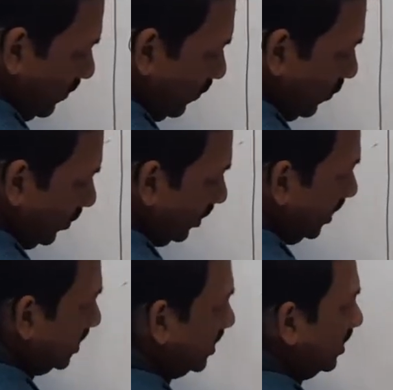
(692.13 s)
For
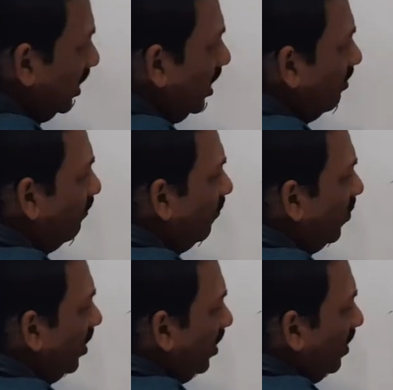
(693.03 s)
this
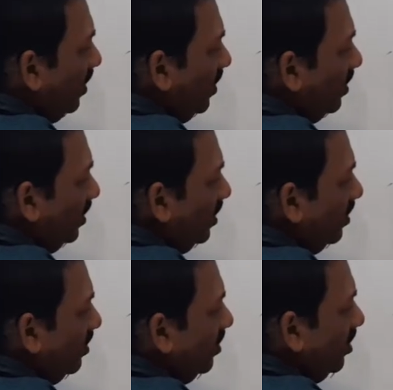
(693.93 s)
M1,
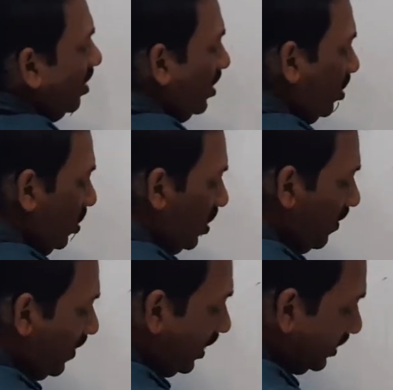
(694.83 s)
you
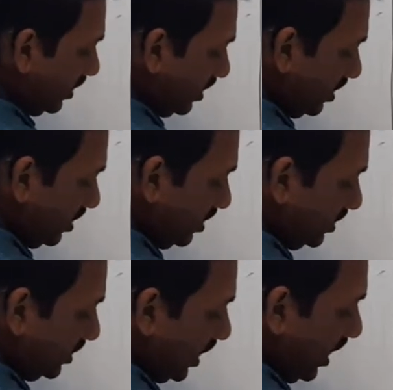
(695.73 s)
have another
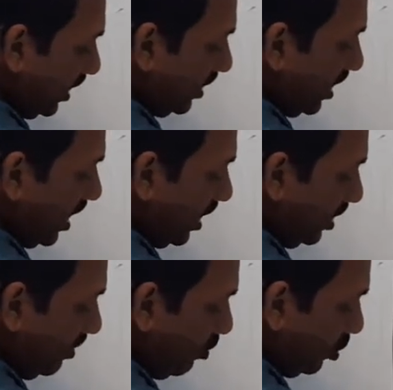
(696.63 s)
stack,
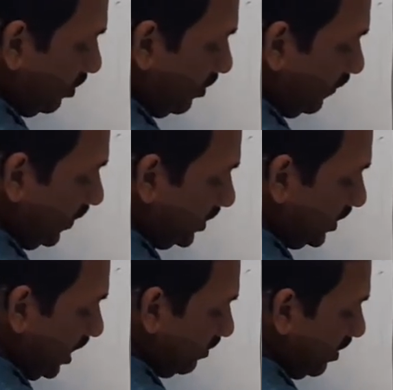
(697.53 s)
and the bottom of the
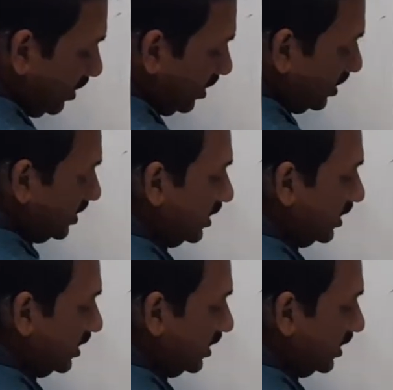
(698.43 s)
stack marker is